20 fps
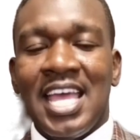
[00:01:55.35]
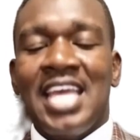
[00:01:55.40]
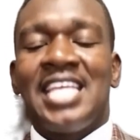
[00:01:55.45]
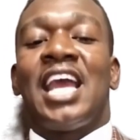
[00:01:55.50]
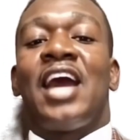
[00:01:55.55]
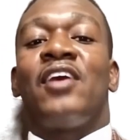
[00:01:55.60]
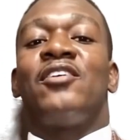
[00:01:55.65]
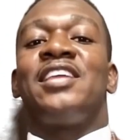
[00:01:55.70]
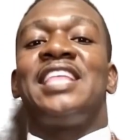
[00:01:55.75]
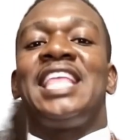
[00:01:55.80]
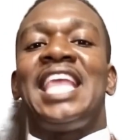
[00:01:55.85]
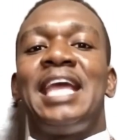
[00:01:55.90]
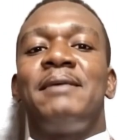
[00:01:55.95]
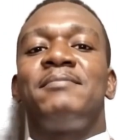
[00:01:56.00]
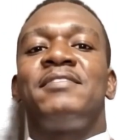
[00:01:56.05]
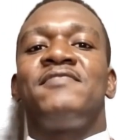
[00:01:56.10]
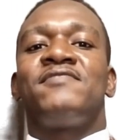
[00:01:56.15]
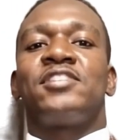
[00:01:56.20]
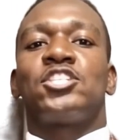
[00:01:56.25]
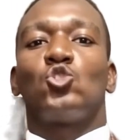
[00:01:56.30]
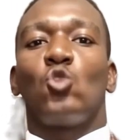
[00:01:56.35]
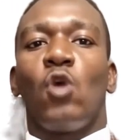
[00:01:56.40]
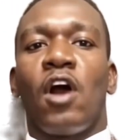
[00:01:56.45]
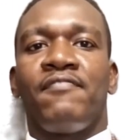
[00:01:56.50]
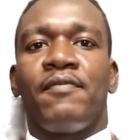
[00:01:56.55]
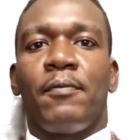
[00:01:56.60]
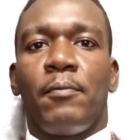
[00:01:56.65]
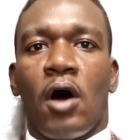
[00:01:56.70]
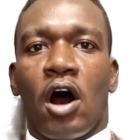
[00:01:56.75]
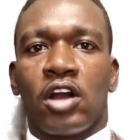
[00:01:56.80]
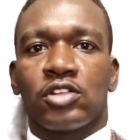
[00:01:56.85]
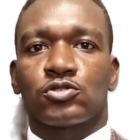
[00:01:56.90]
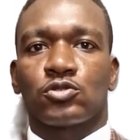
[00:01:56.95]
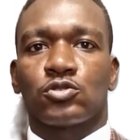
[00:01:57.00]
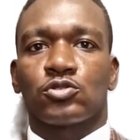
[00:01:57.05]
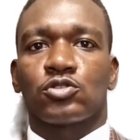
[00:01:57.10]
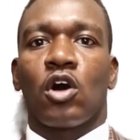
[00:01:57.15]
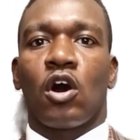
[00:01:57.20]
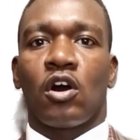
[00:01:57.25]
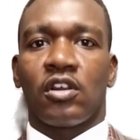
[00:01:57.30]
Now the names of the 12
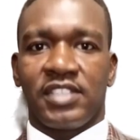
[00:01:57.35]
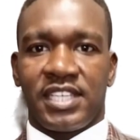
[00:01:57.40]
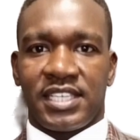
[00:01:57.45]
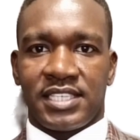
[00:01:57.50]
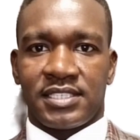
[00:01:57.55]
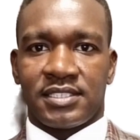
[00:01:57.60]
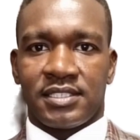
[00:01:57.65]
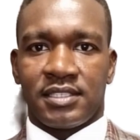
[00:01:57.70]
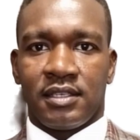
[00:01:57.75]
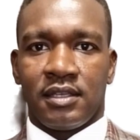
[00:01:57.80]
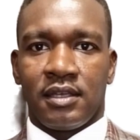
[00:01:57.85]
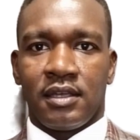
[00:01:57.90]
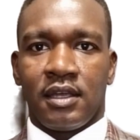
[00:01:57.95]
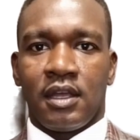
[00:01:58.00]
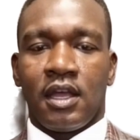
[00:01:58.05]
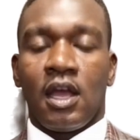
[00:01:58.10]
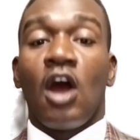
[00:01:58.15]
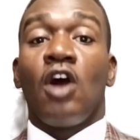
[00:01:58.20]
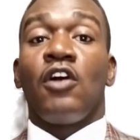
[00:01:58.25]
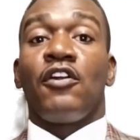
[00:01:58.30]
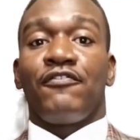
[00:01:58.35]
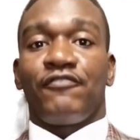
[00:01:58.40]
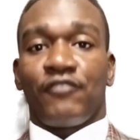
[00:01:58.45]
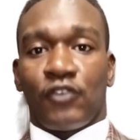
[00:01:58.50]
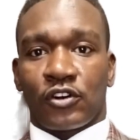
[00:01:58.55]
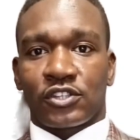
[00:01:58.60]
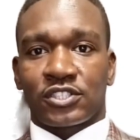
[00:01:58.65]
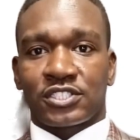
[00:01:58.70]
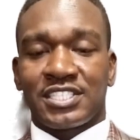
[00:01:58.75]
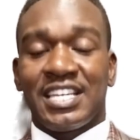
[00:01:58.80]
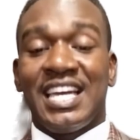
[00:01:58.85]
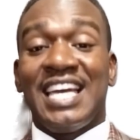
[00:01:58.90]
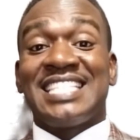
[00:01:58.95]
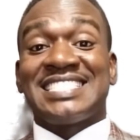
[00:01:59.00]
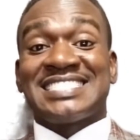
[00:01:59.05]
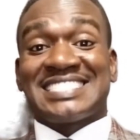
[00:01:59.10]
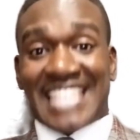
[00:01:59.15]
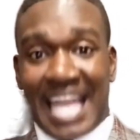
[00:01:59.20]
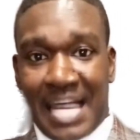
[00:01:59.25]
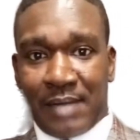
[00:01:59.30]
apostles are these: the first,
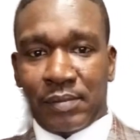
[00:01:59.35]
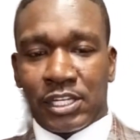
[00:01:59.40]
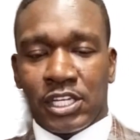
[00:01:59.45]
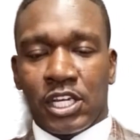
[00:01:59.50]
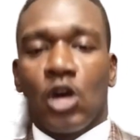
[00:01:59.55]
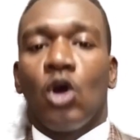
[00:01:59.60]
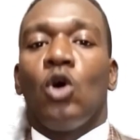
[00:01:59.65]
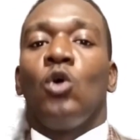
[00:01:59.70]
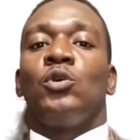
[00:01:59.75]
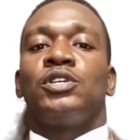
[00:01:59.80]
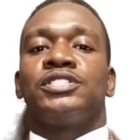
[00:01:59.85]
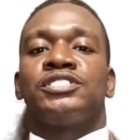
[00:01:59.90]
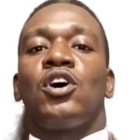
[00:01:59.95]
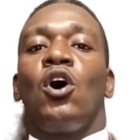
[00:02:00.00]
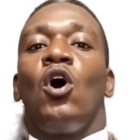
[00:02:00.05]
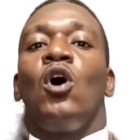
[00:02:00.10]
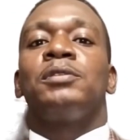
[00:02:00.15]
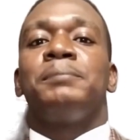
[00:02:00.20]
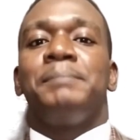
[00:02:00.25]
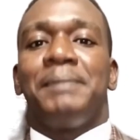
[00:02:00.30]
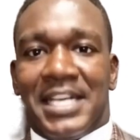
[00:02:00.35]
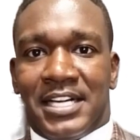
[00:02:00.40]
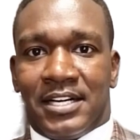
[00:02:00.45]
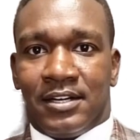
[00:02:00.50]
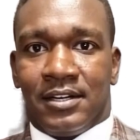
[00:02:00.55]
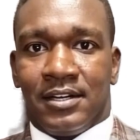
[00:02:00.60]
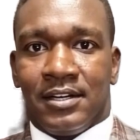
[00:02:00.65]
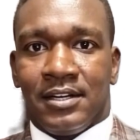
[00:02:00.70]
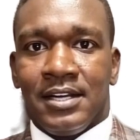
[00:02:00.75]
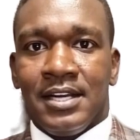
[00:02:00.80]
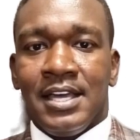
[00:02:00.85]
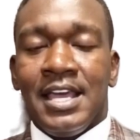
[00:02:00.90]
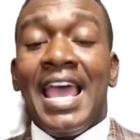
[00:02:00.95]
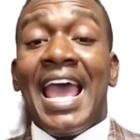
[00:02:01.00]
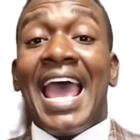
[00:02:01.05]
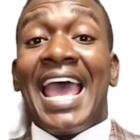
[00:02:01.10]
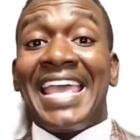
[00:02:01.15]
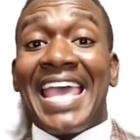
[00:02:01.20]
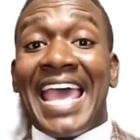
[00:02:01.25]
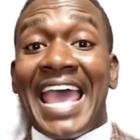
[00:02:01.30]
Simon, who is called Peter,
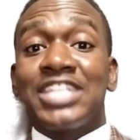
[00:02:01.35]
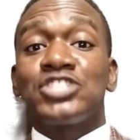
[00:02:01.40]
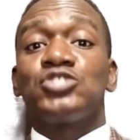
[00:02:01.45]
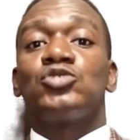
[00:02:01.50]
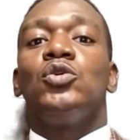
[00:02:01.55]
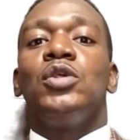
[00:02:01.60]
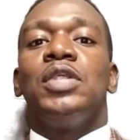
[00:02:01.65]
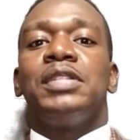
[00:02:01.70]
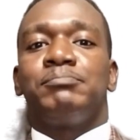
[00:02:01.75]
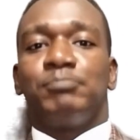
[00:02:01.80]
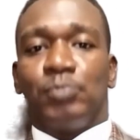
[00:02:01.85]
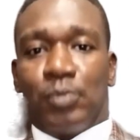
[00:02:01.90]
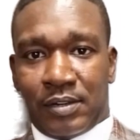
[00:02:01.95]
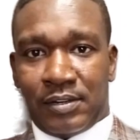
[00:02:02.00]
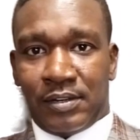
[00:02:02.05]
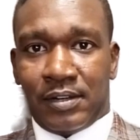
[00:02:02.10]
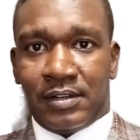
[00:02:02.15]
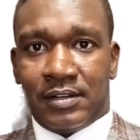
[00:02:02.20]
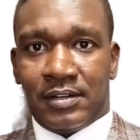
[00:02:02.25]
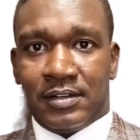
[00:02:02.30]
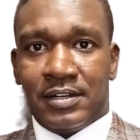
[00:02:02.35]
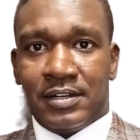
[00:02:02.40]
and Andrew his brother,